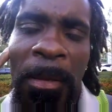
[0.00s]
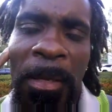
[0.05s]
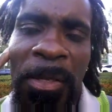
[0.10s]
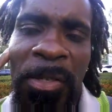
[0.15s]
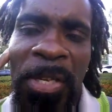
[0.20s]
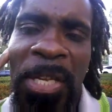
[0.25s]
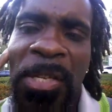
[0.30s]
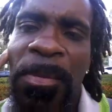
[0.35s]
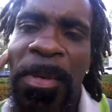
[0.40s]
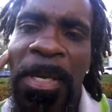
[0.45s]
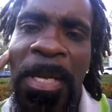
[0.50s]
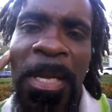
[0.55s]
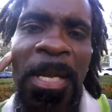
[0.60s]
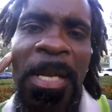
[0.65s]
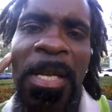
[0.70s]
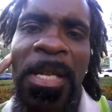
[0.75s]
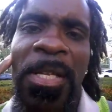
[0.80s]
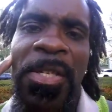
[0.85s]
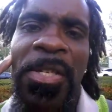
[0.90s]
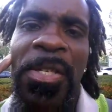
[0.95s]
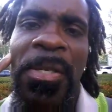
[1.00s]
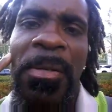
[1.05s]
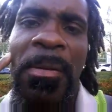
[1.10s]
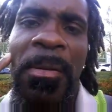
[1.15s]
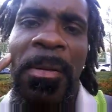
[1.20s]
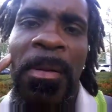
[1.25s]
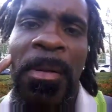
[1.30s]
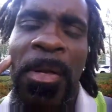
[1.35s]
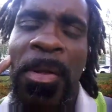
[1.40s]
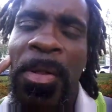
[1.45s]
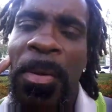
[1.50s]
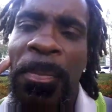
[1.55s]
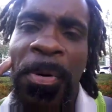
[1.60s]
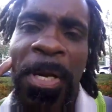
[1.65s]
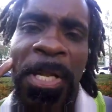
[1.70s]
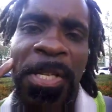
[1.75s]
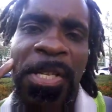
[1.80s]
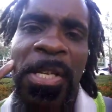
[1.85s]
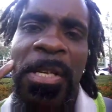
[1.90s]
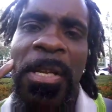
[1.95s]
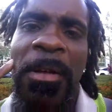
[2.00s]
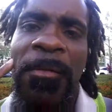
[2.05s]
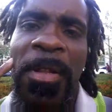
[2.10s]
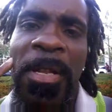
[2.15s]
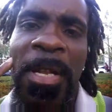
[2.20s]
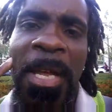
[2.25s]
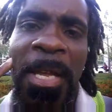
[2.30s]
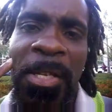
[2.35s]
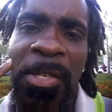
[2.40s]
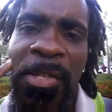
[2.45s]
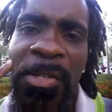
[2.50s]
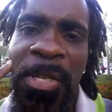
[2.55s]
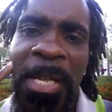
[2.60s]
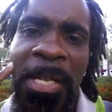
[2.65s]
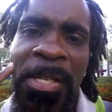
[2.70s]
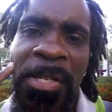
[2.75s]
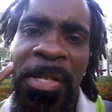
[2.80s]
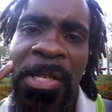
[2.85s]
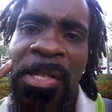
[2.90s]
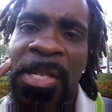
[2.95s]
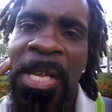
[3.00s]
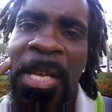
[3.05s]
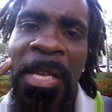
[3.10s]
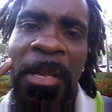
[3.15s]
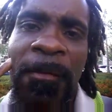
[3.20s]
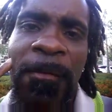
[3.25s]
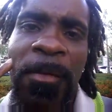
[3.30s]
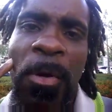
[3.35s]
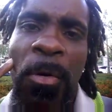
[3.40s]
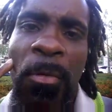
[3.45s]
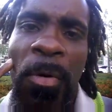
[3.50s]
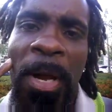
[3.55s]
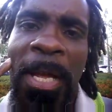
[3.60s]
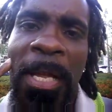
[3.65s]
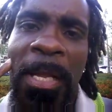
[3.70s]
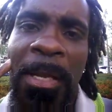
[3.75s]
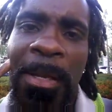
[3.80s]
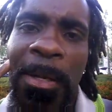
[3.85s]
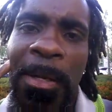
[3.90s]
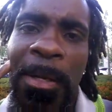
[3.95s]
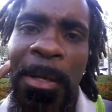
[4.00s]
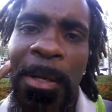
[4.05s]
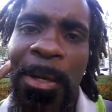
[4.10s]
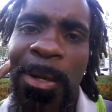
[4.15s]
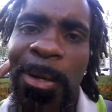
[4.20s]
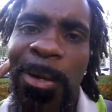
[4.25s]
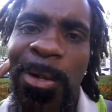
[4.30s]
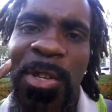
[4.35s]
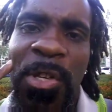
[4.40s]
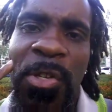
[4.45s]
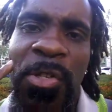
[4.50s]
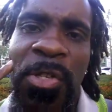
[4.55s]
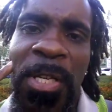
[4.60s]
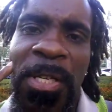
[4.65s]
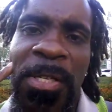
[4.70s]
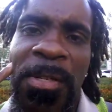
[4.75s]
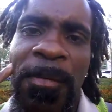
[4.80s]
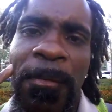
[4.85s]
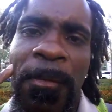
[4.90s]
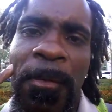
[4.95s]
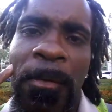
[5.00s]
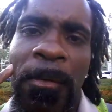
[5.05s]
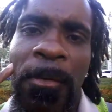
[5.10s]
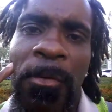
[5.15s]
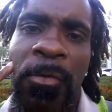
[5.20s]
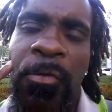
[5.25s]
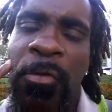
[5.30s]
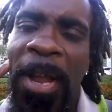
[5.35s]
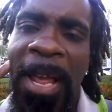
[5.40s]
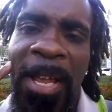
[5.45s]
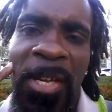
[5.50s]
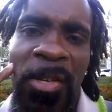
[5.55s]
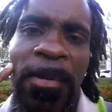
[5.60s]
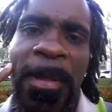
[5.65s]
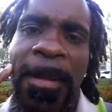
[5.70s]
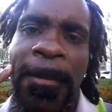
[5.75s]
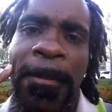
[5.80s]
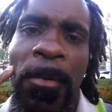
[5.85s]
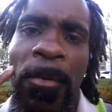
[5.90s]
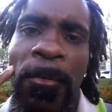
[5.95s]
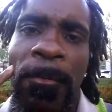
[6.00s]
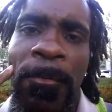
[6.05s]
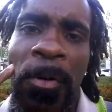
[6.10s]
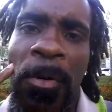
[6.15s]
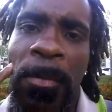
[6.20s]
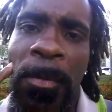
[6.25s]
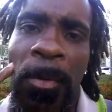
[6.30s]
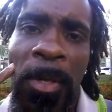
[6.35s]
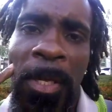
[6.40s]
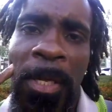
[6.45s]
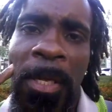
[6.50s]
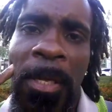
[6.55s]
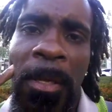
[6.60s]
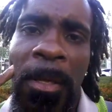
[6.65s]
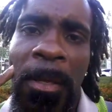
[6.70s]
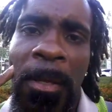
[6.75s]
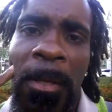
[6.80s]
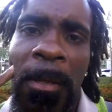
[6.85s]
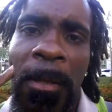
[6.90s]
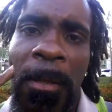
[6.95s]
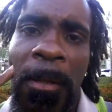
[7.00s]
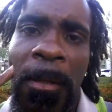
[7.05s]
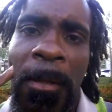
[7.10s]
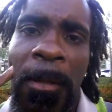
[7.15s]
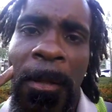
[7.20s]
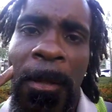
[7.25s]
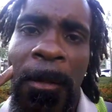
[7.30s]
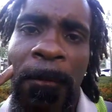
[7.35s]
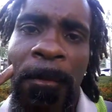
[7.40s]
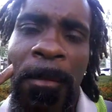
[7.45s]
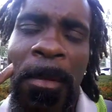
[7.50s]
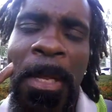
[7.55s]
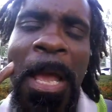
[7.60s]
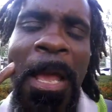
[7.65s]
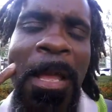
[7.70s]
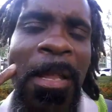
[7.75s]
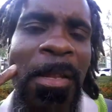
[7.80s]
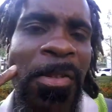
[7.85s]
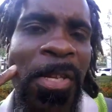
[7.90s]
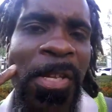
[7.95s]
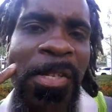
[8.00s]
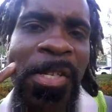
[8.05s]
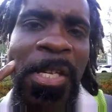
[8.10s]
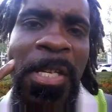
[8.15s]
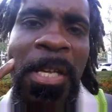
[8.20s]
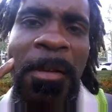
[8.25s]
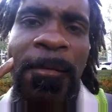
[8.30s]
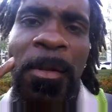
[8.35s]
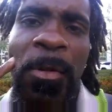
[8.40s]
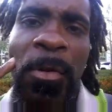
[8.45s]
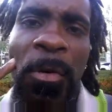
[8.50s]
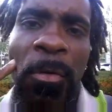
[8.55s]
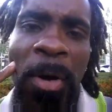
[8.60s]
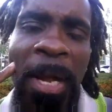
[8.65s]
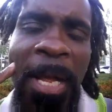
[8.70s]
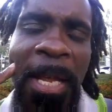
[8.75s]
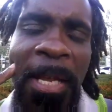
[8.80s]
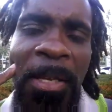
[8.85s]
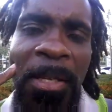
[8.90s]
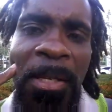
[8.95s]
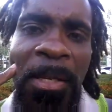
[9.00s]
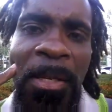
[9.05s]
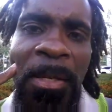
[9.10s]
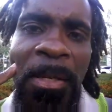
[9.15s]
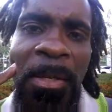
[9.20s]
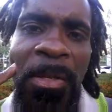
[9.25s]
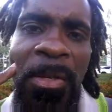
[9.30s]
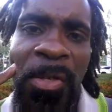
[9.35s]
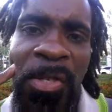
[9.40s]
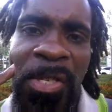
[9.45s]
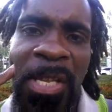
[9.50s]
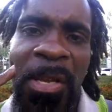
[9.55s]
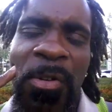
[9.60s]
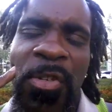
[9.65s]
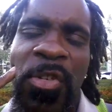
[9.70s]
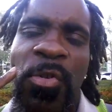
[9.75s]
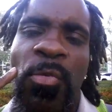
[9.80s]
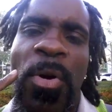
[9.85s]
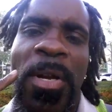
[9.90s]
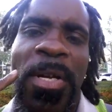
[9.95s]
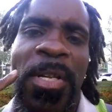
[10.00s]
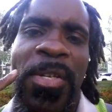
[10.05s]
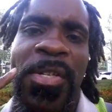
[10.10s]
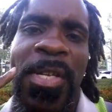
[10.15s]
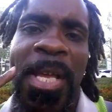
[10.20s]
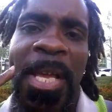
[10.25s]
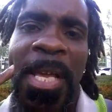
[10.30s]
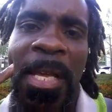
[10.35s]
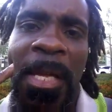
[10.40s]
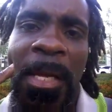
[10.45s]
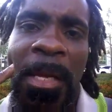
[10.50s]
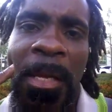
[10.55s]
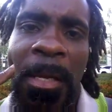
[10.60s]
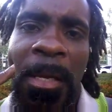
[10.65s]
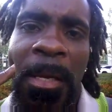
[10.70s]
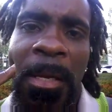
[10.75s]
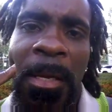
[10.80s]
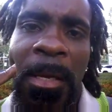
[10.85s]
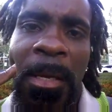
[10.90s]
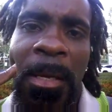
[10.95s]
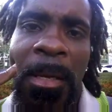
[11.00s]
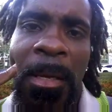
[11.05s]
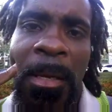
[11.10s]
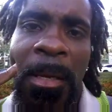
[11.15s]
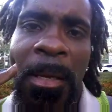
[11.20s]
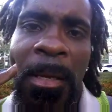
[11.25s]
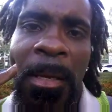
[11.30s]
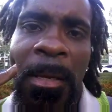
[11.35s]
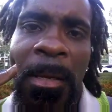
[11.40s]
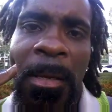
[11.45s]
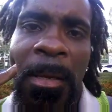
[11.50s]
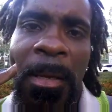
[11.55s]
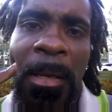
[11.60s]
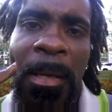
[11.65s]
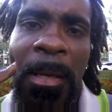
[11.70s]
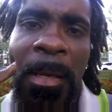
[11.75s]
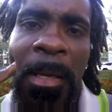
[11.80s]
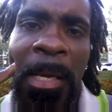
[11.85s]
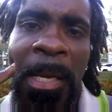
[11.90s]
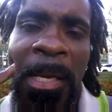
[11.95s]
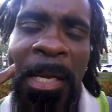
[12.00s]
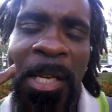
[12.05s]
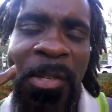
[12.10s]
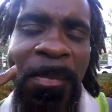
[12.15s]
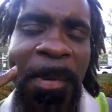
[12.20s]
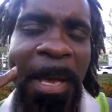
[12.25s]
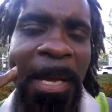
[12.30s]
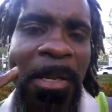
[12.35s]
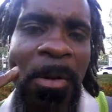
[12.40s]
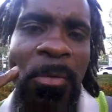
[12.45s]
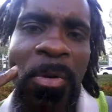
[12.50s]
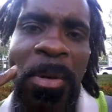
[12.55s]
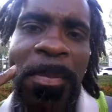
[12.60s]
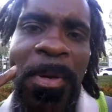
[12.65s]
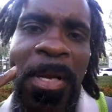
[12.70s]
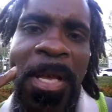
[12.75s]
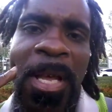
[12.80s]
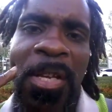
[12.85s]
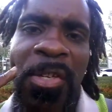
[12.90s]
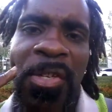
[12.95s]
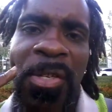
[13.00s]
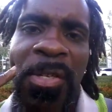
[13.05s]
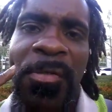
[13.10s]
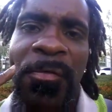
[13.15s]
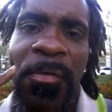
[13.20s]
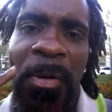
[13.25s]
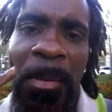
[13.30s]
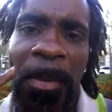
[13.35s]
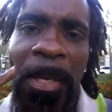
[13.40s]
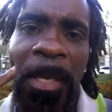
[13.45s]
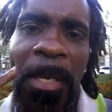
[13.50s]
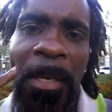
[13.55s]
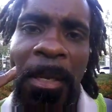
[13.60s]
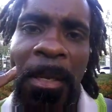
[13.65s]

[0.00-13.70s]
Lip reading: Just because you're the President of the United States does not give you a right to just trash people verbally. Doesn't give you the right to say what you want to say and expect no repercussions from it.